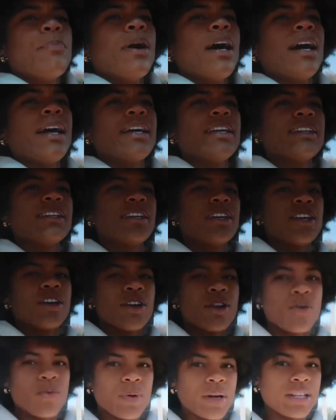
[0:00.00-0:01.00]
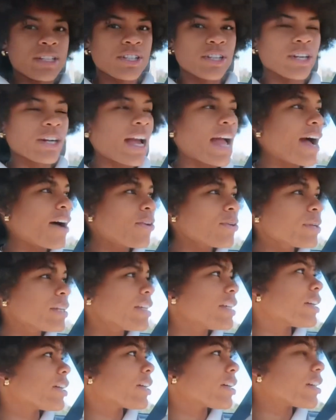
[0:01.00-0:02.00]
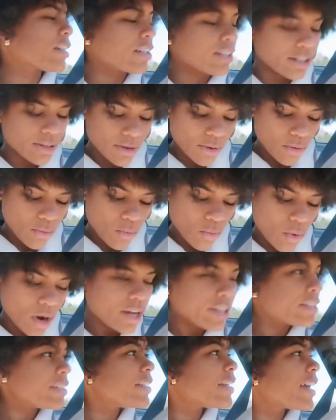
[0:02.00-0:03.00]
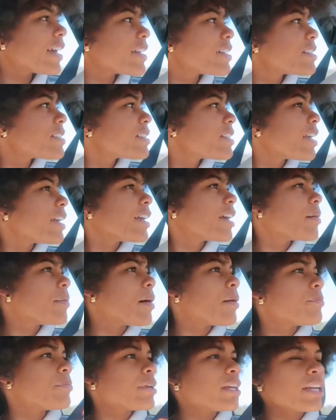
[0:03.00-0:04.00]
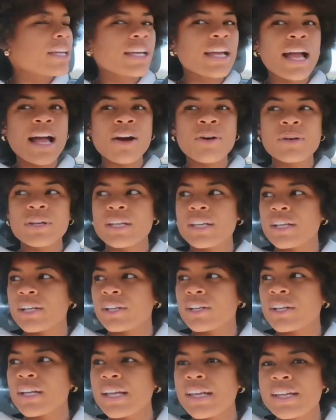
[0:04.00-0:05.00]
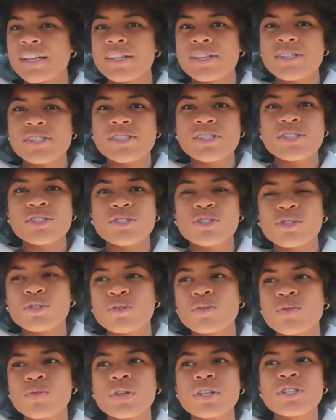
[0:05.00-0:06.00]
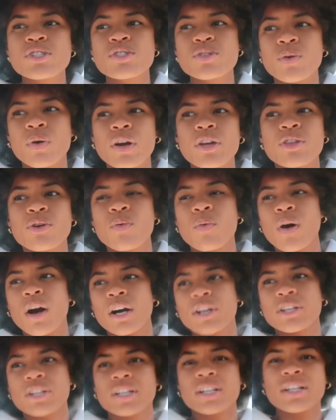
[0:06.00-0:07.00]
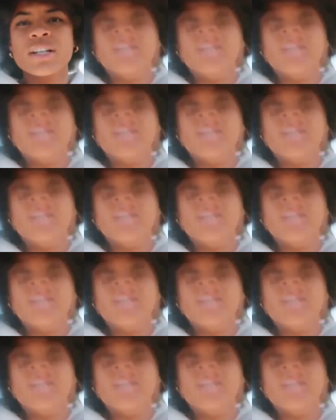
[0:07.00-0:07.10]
but when you're out here, one nice thing about being out here is to enjoy the water.